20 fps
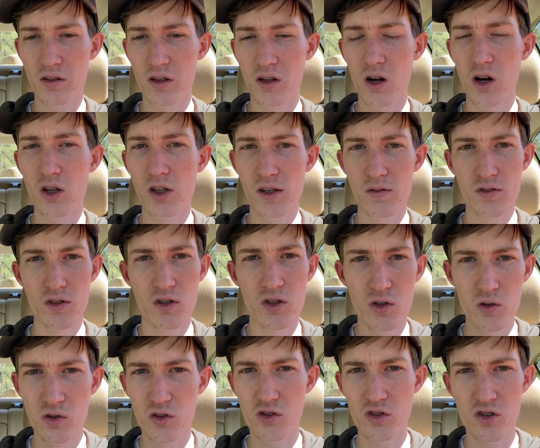And all you have to
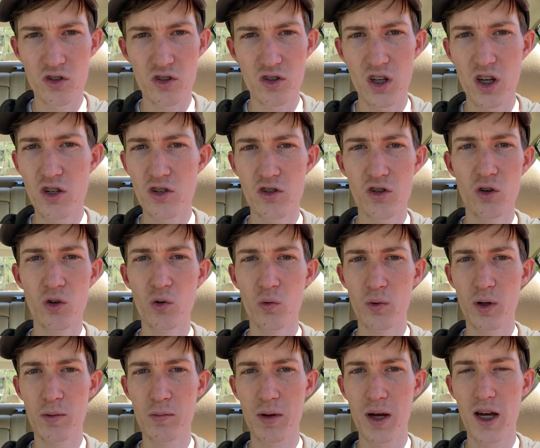do is just send your old
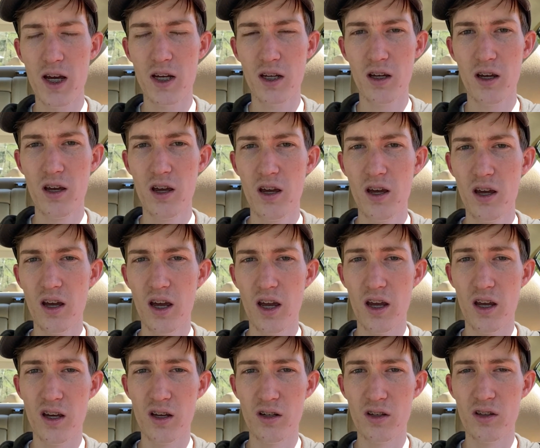one back.
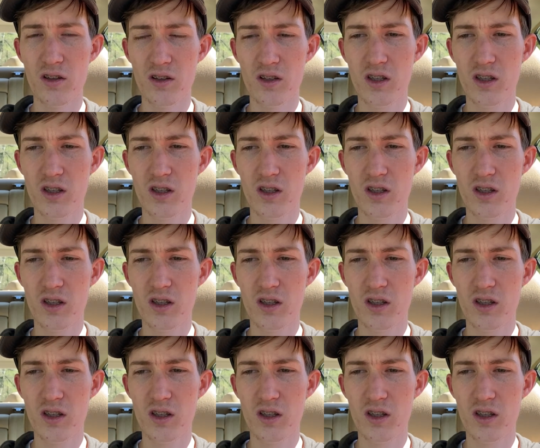And